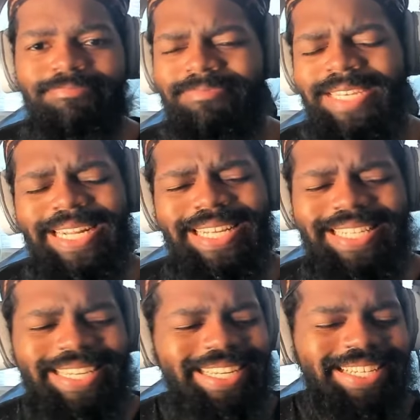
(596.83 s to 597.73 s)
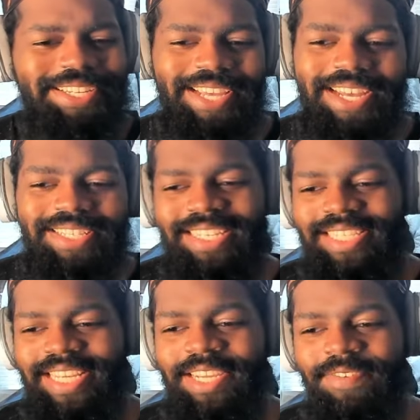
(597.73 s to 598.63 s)
Yeah, that's it. So y'all stay
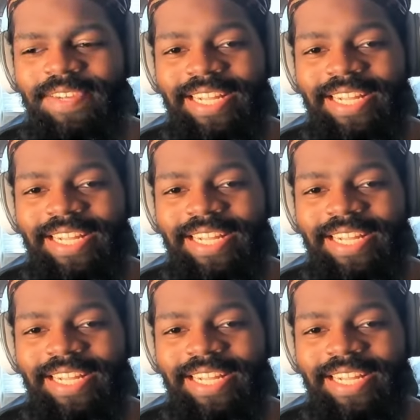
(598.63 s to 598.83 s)
safe.